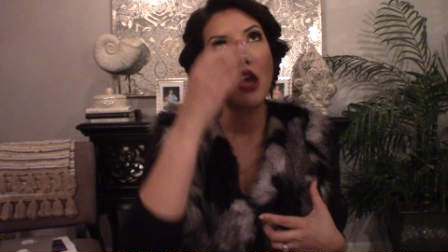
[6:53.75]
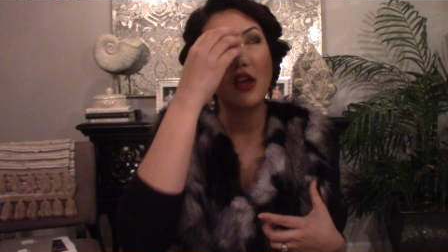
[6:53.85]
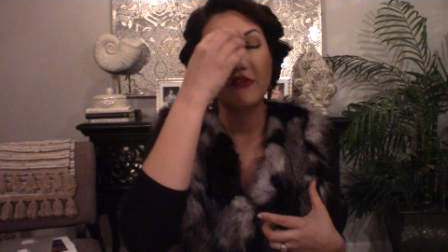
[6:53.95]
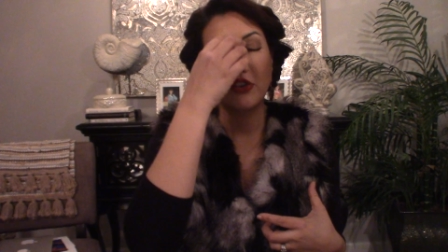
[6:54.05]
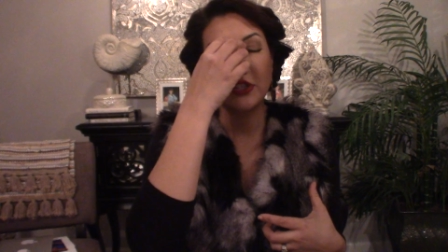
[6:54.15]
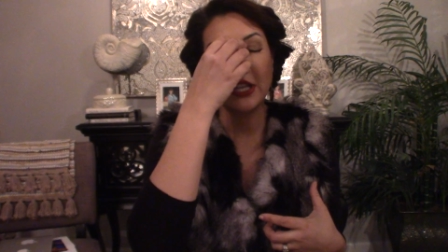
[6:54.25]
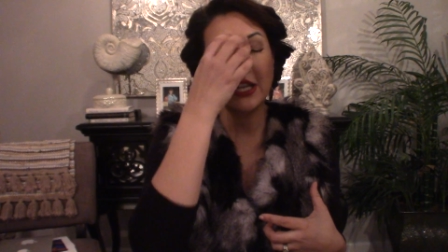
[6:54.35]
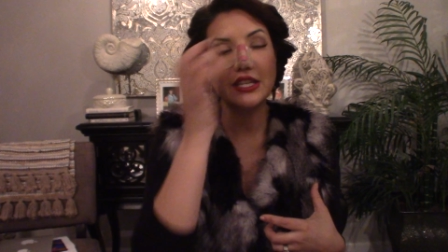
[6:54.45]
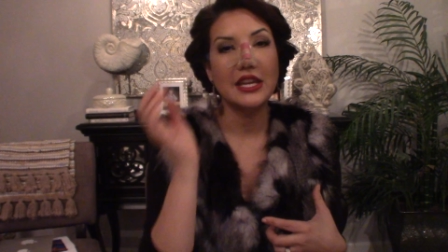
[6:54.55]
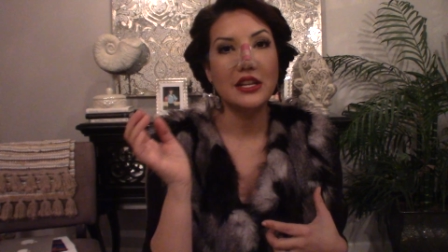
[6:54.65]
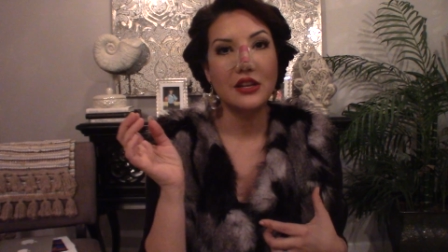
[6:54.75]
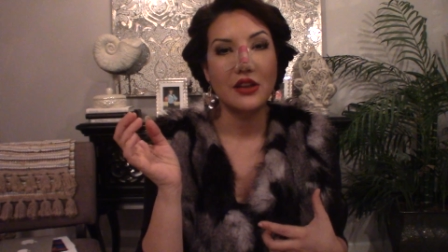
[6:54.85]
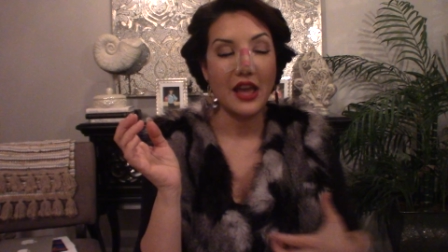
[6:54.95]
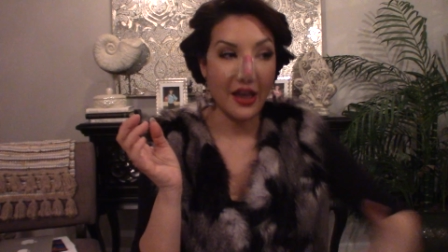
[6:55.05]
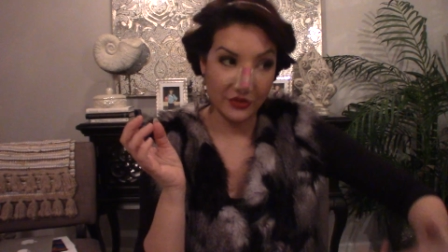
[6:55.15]
first thing I did
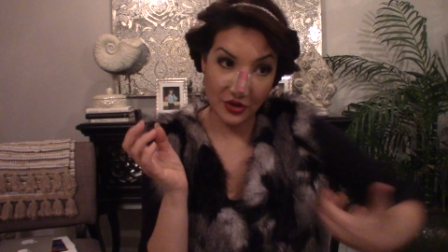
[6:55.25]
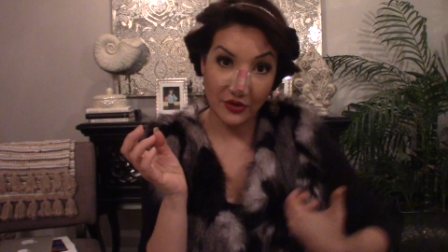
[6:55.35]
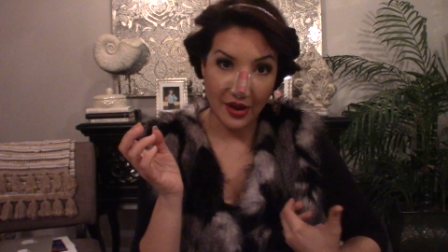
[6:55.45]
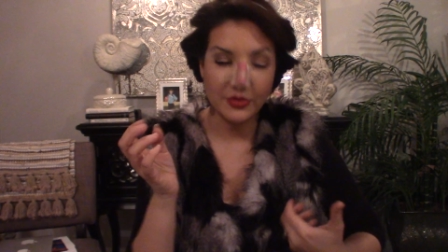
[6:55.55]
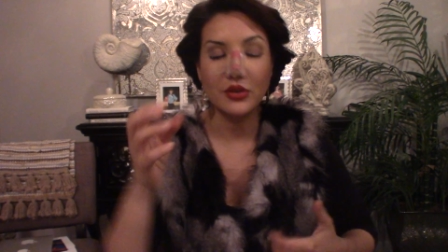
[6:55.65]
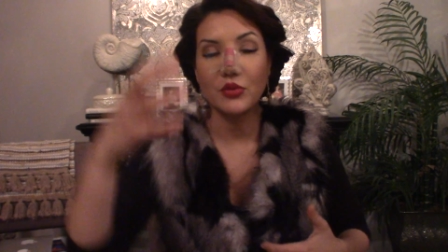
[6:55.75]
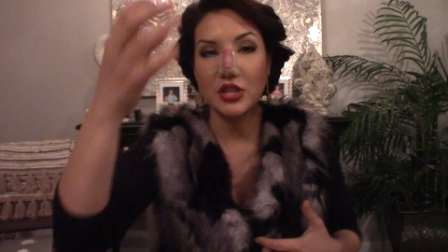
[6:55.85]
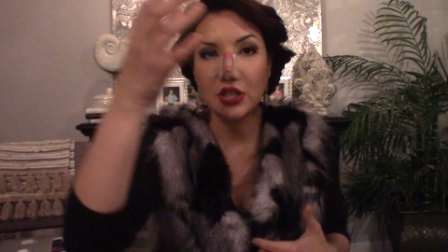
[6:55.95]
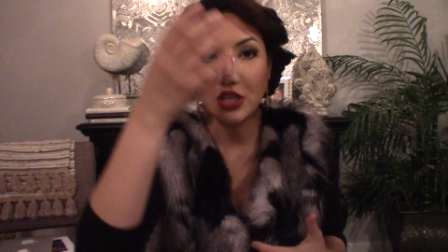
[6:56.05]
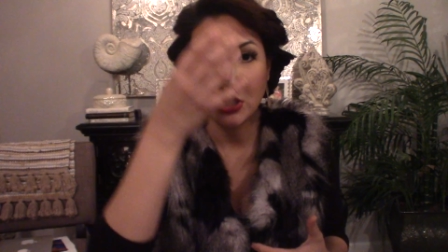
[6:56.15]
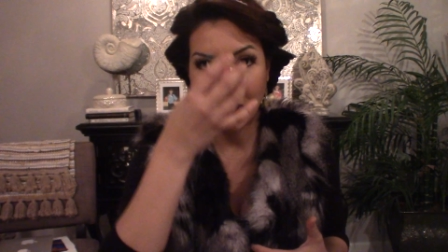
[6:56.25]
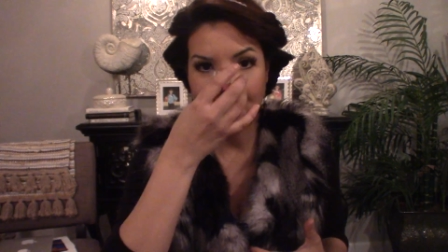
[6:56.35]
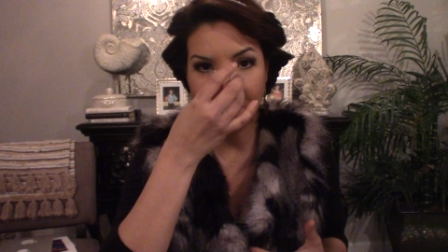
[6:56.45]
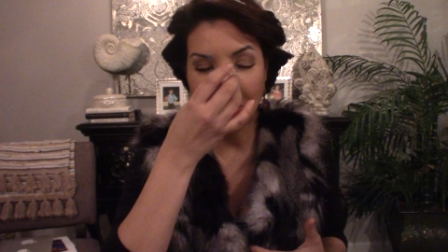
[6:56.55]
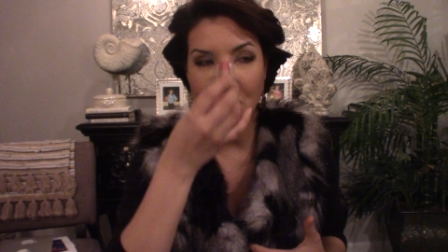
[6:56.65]
after I grabbed her was
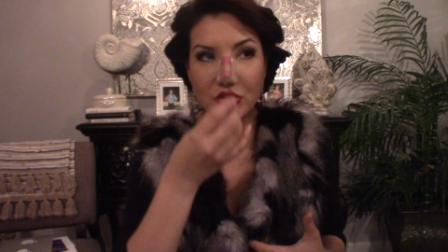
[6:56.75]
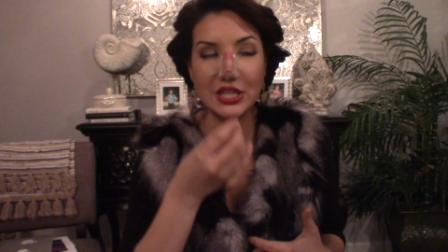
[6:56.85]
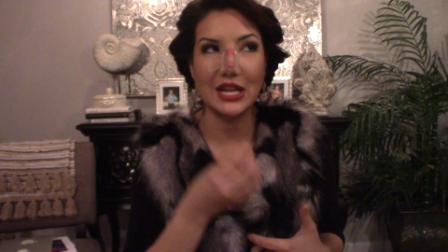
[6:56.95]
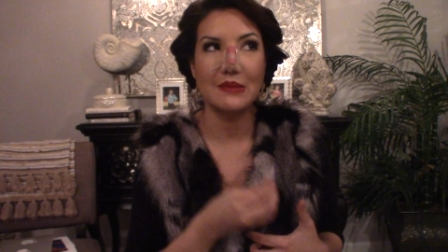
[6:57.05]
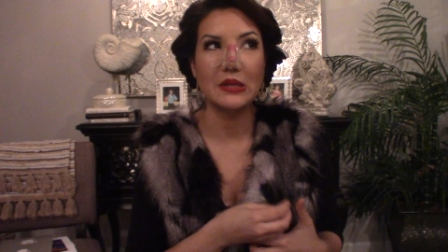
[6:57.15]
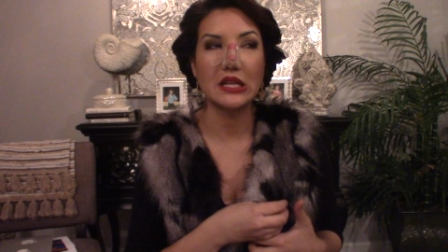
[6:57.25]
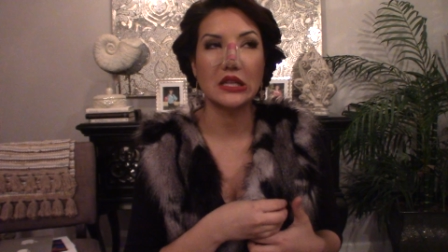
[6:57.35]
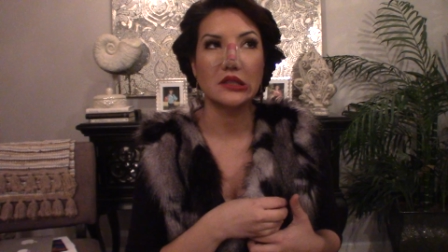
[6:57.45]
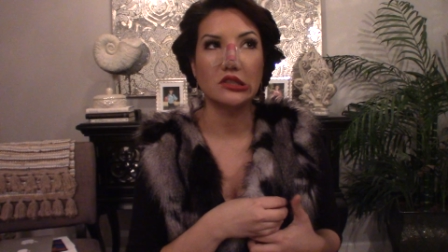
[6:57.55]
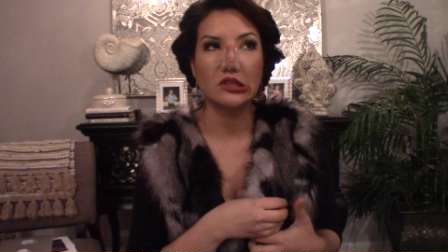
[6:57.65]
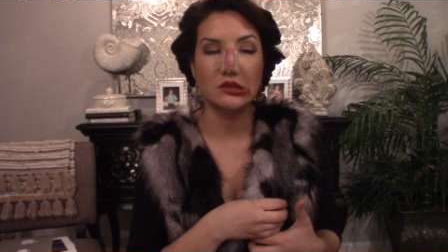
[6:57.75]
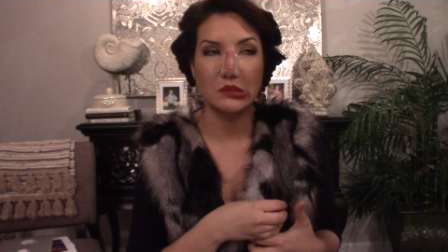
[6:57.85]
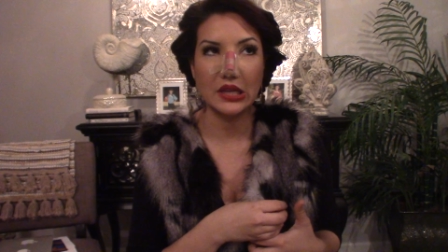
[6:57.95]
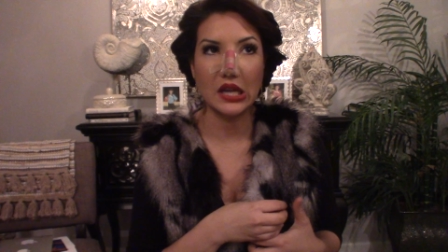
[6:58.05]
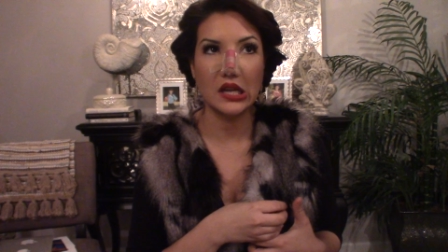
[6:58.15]
touch my nose. And I'm like, oh
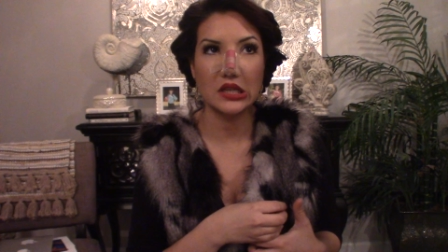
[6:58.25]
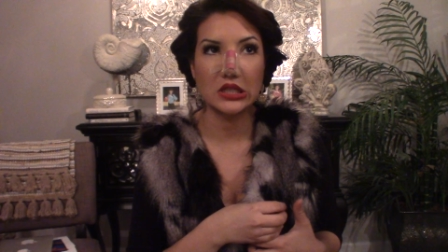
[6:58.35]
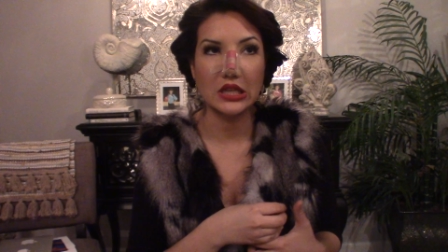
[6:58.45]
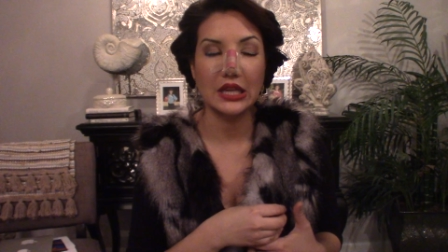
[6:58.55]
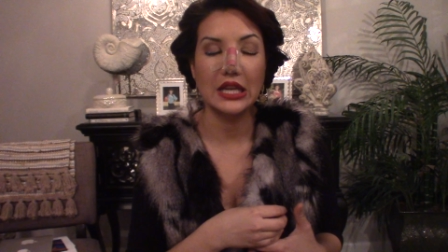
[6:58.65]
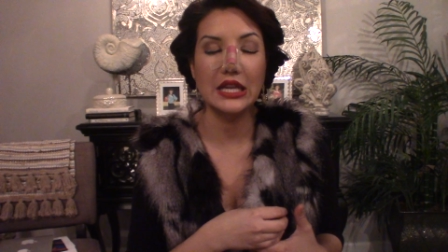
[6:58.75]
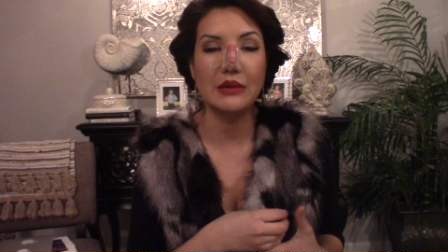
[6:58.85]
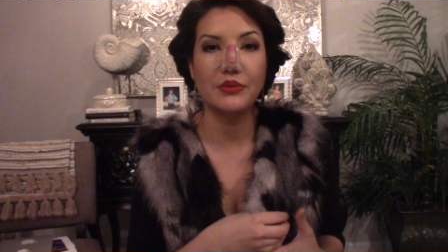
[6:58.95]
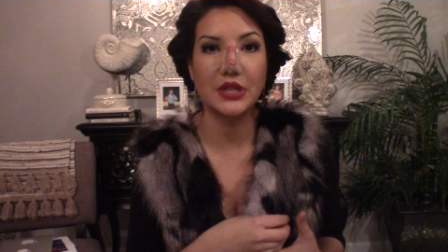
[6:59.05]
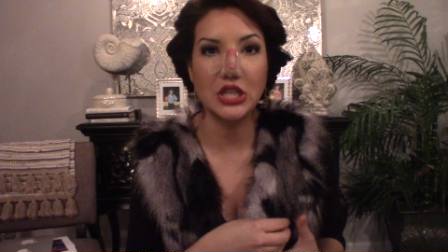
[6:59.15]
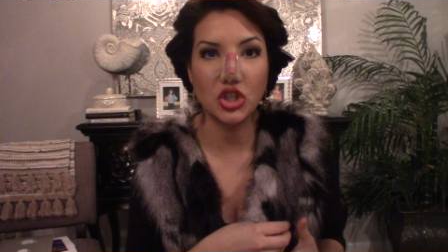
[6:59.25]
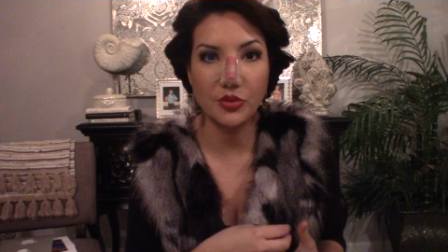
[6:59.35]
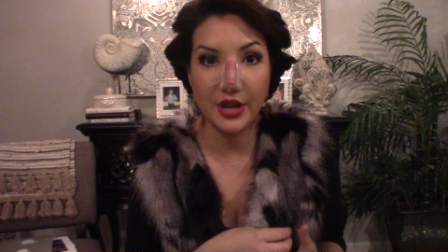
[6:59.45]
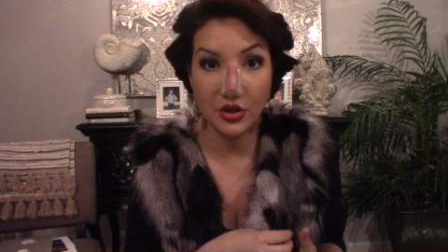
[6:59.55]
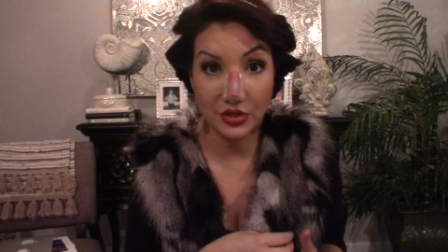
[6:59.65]
my gosh, I am pretty sure
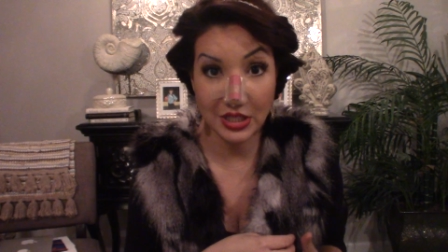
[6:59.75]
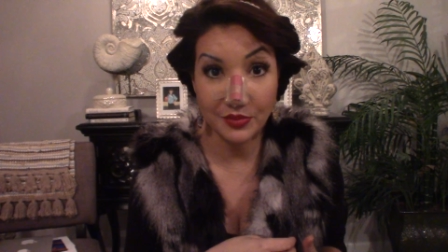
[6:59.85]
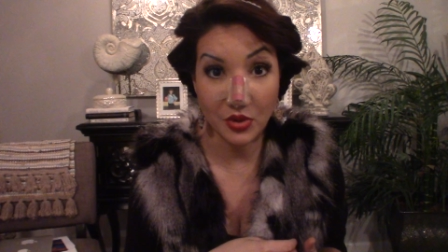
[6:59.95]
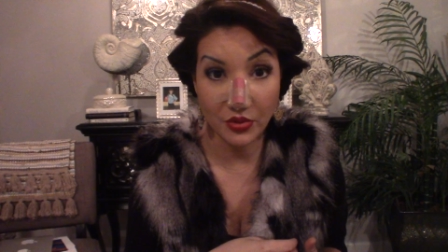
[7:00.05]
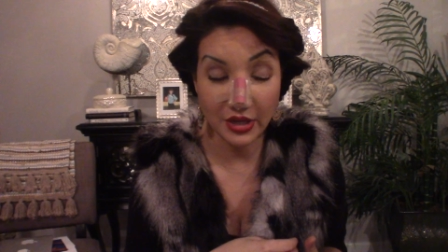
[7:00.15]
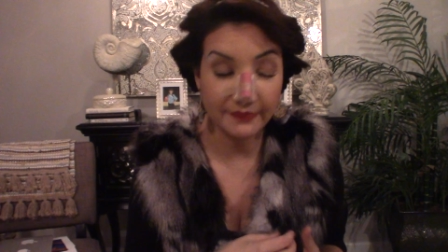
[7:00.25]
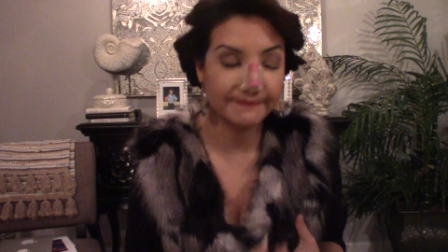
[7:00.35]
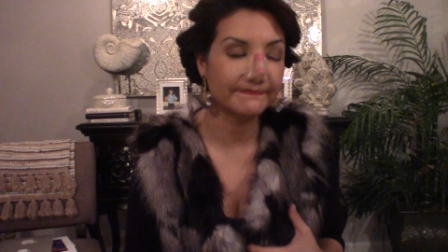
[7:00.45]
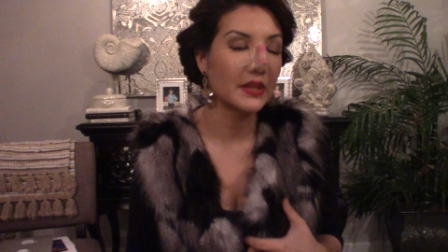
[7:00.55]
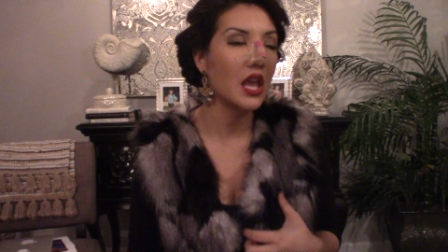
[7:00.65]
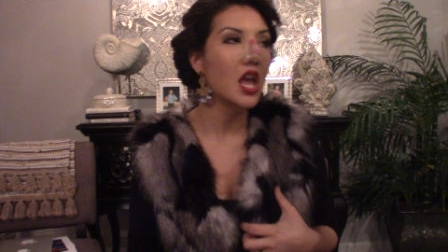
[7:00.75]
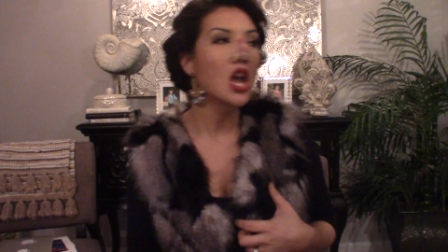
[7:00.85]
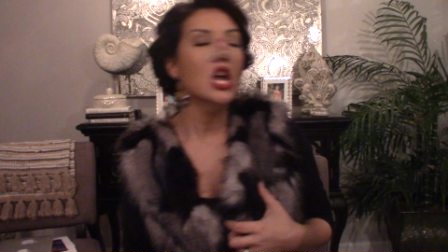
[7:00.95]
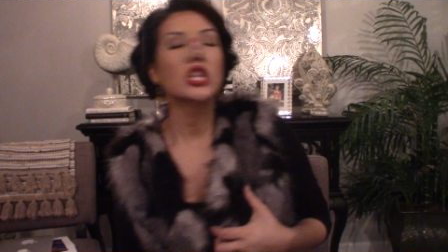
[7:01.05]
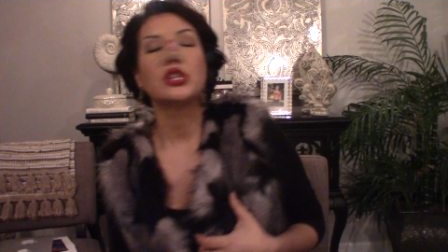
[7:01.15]
my nose is broken.
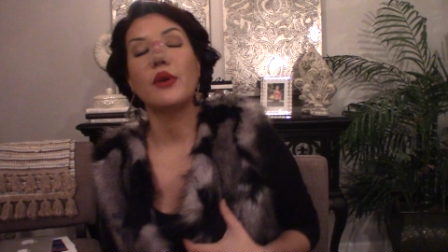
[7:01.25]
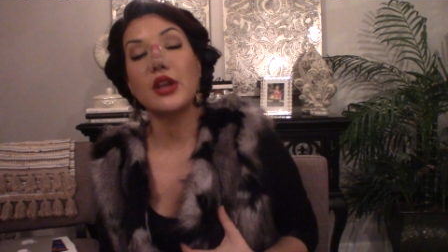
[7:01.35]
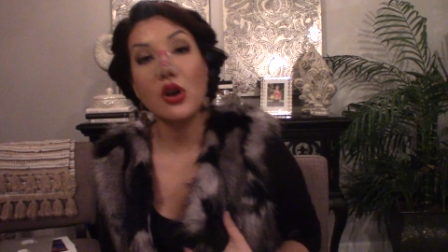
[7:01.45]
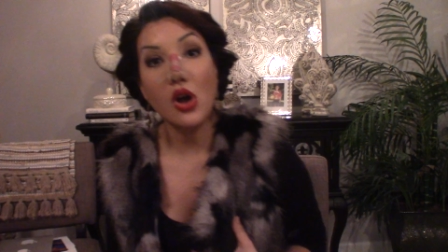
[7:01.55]
So I go